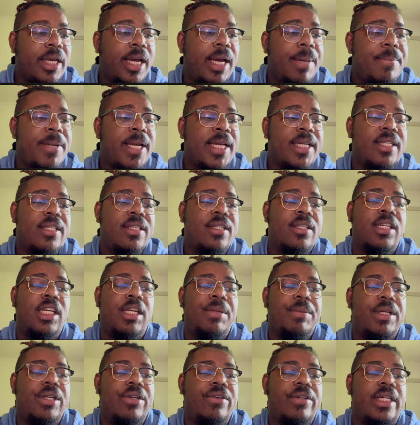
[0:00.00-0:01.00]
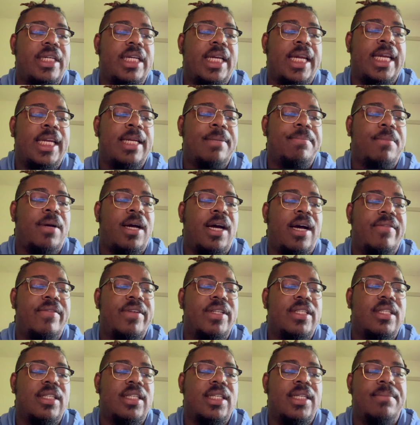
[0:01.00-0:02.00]
Up next is gonna be Great Ape,
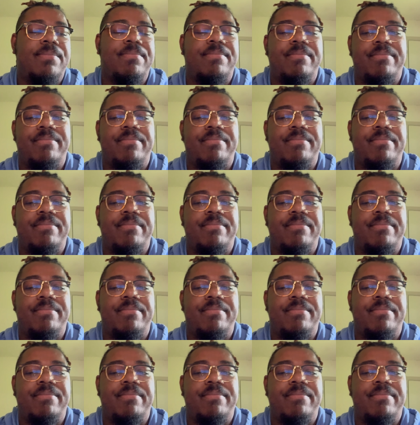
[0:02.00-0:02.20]
obviously